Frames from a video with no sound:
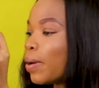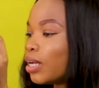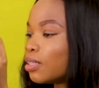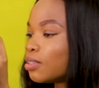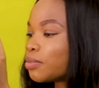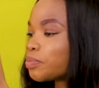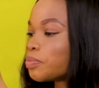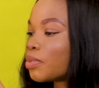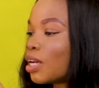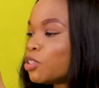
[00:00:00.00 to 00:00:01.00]
man
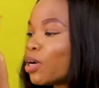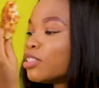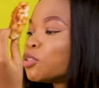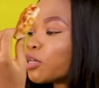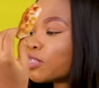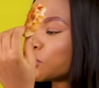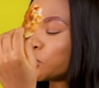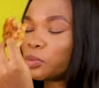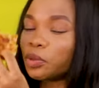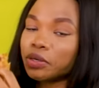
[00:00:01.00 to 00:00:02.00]
that tried talking
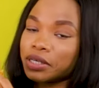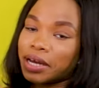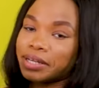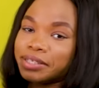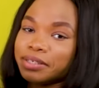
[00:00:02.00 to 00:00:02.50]
to me on that